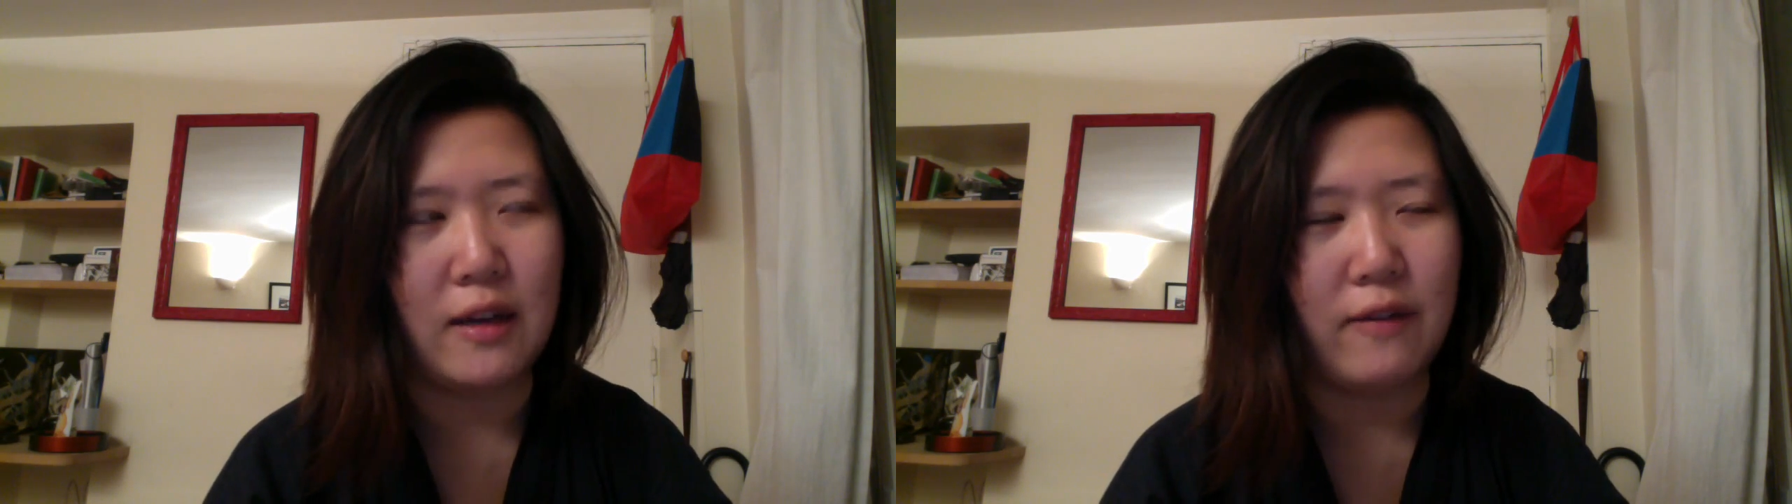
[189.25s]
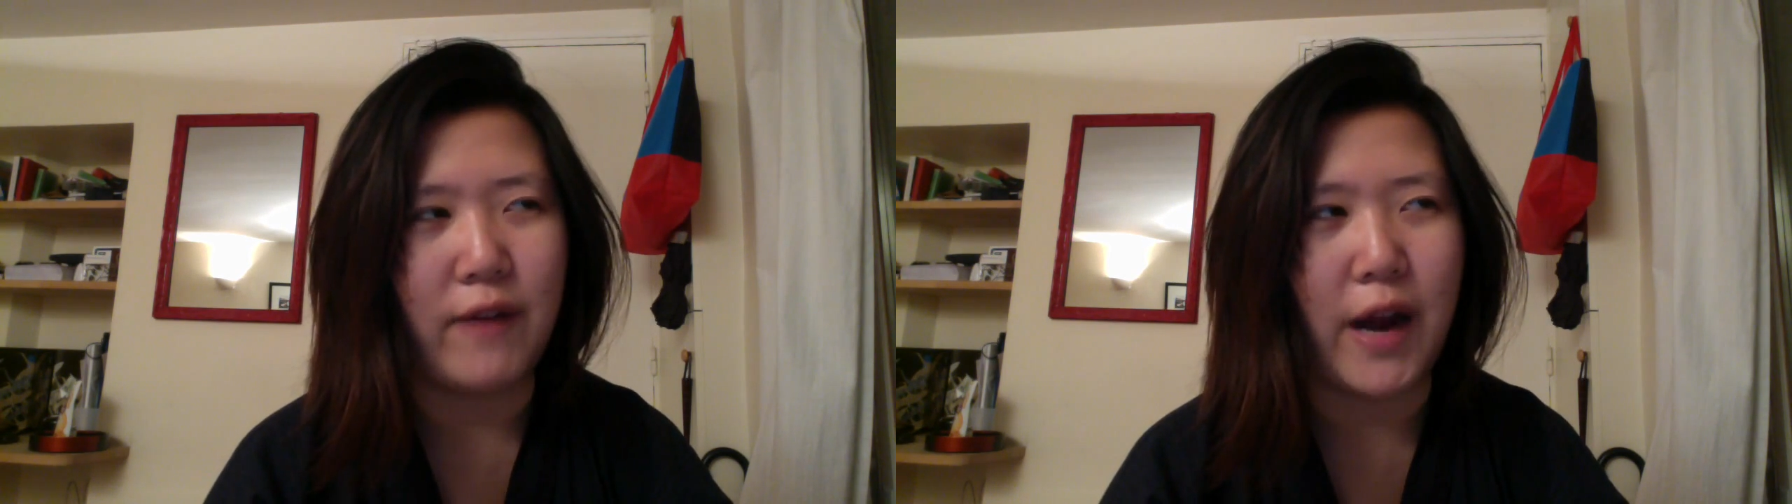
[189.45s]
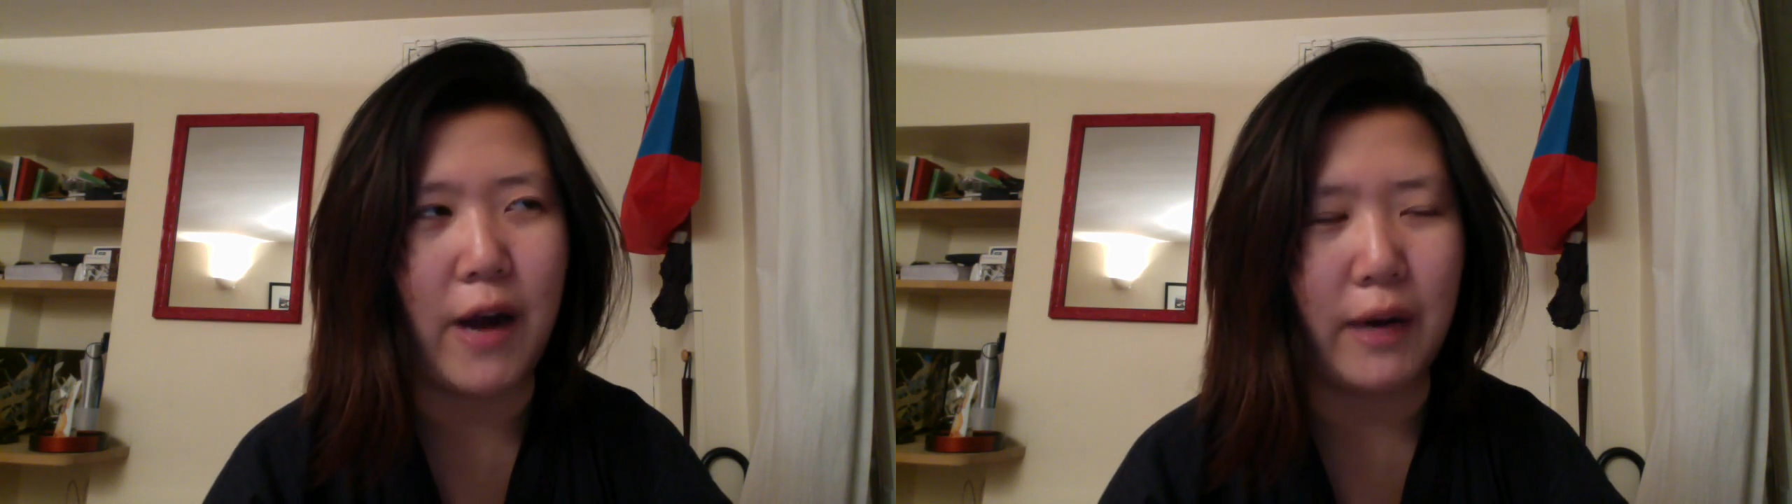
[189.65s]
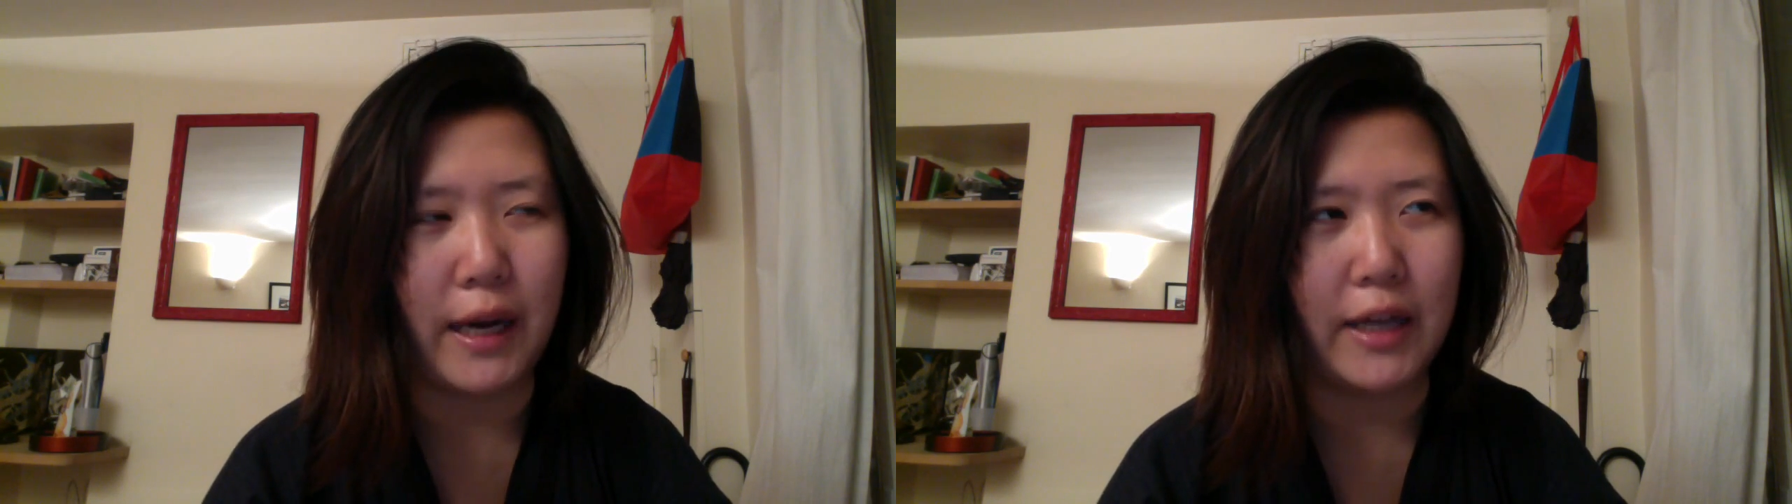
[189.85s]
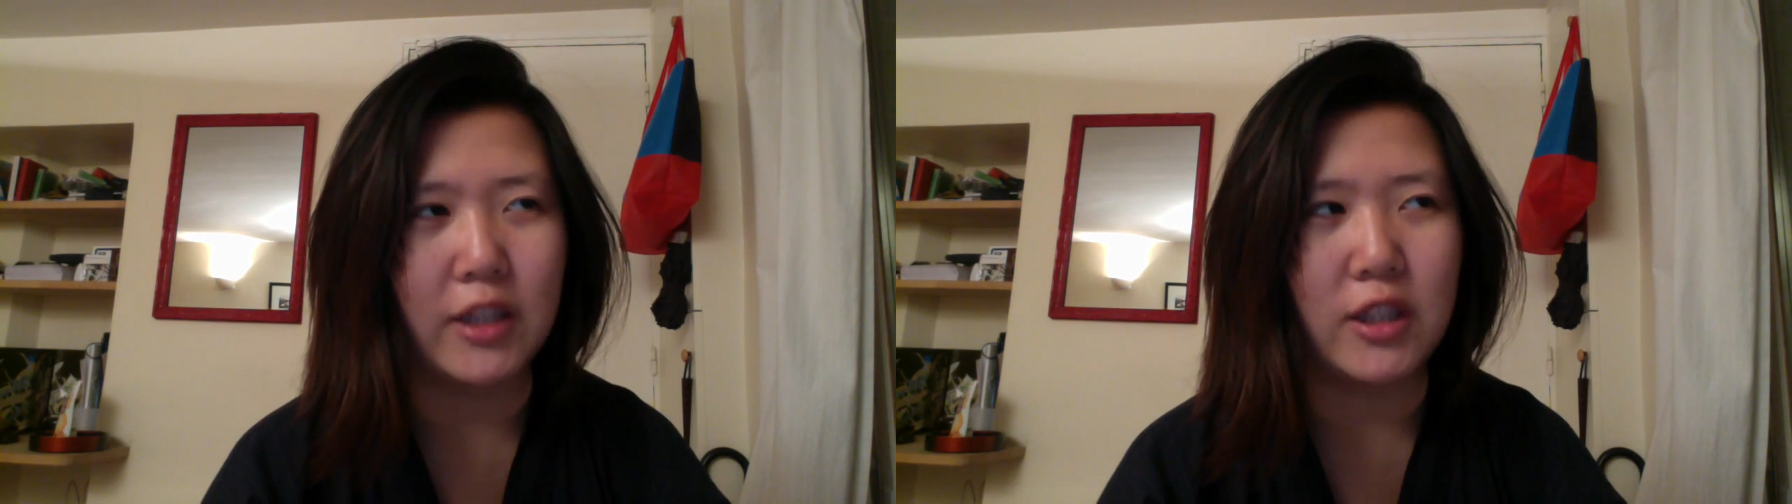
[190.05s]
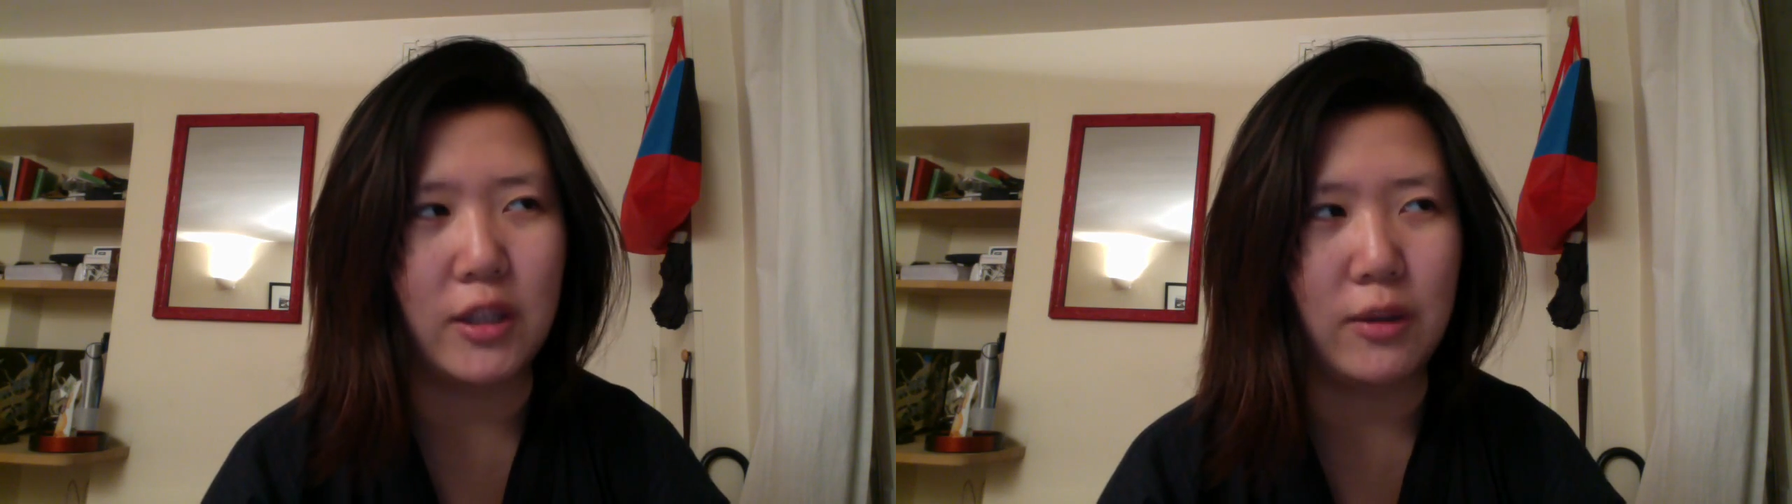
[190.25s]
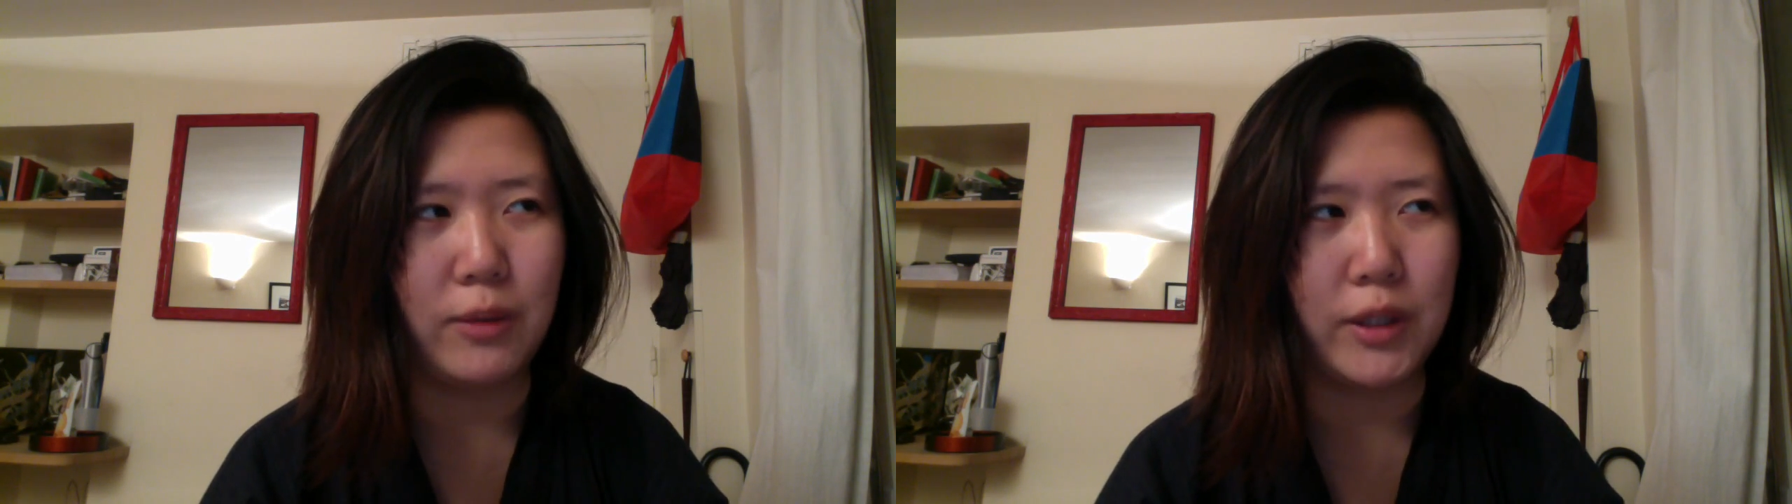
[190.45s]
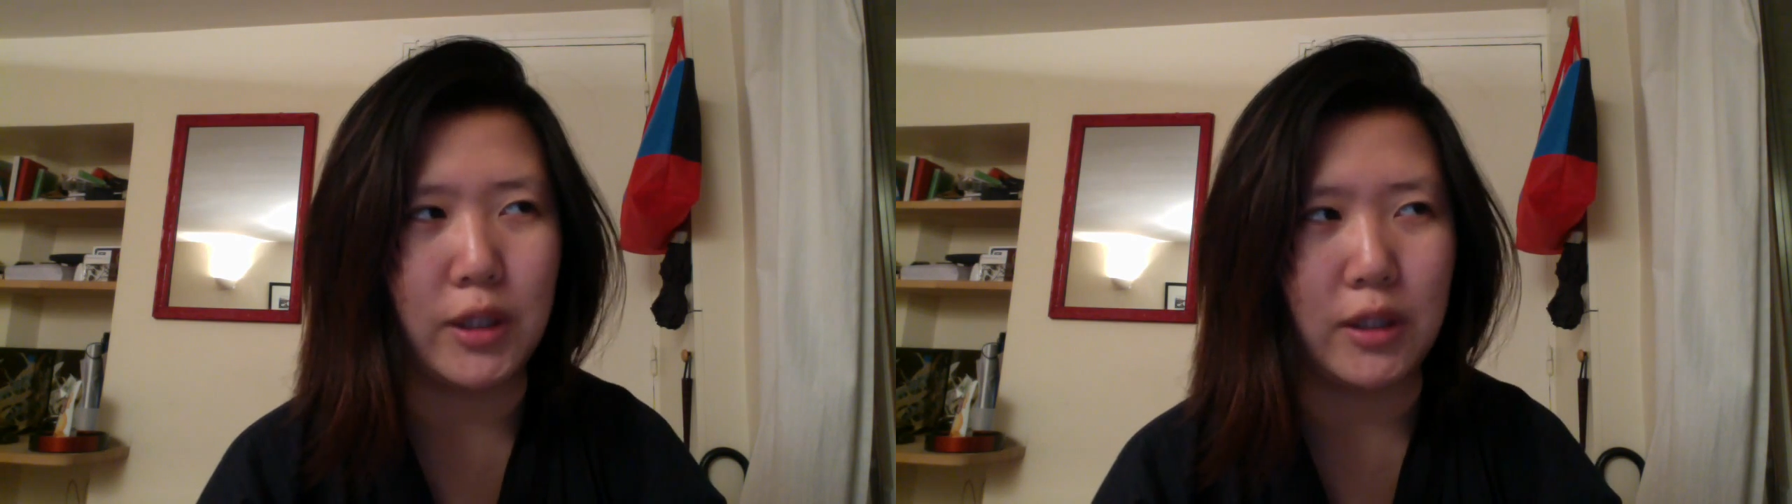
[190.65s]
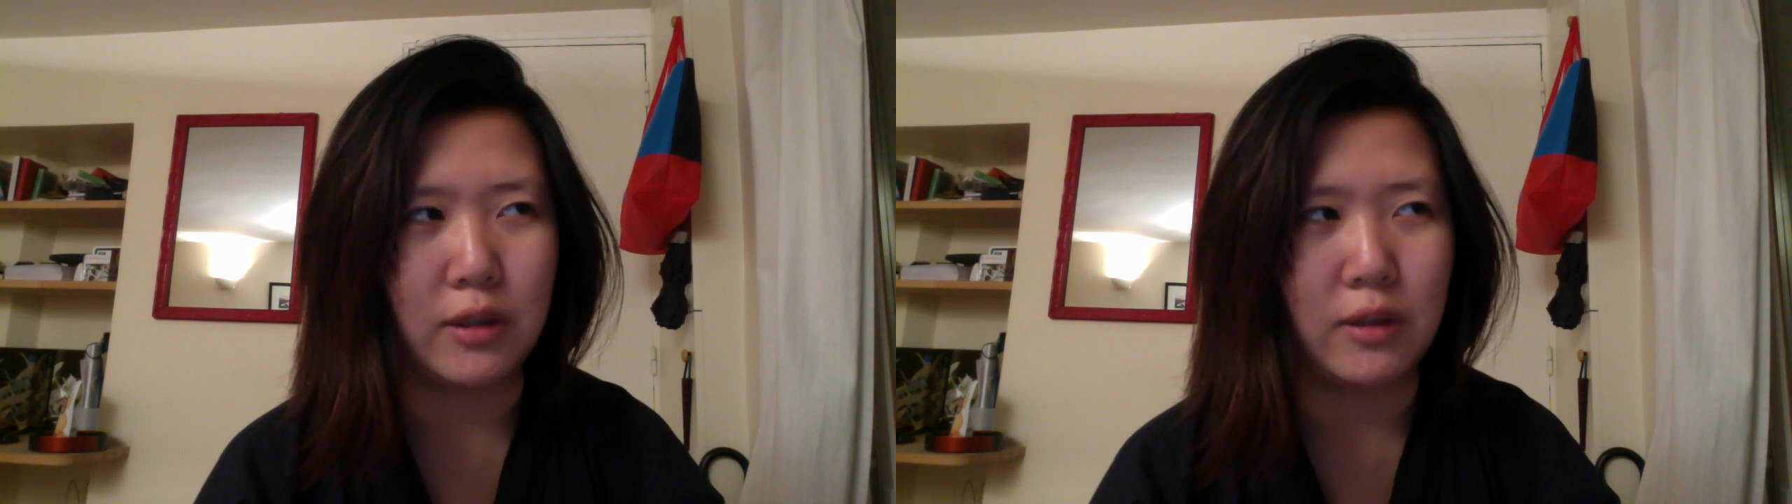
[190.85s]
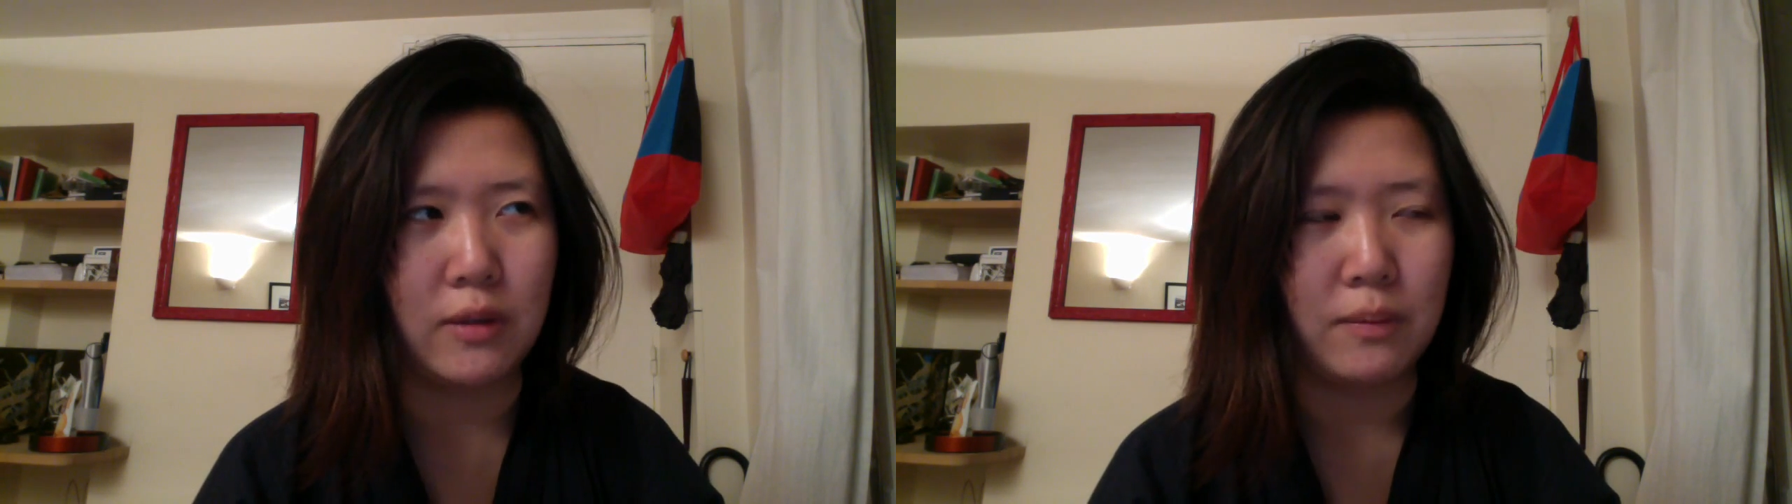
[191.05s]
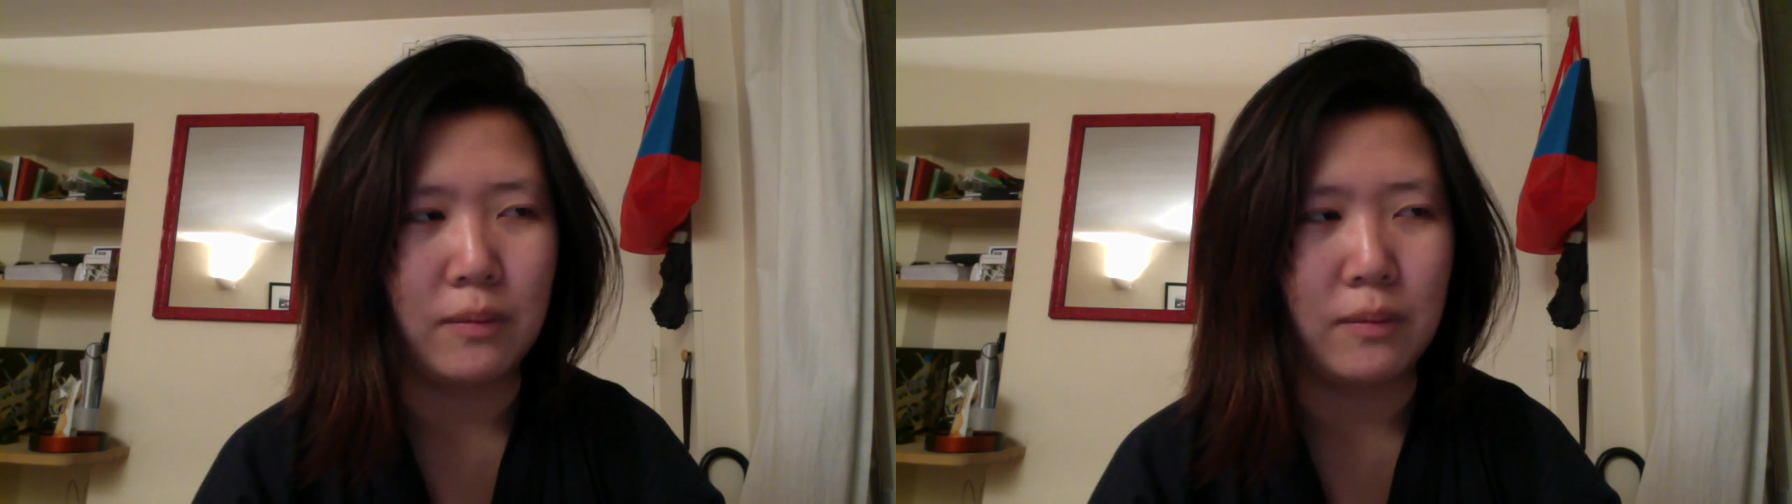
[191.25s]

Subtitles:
variation, which is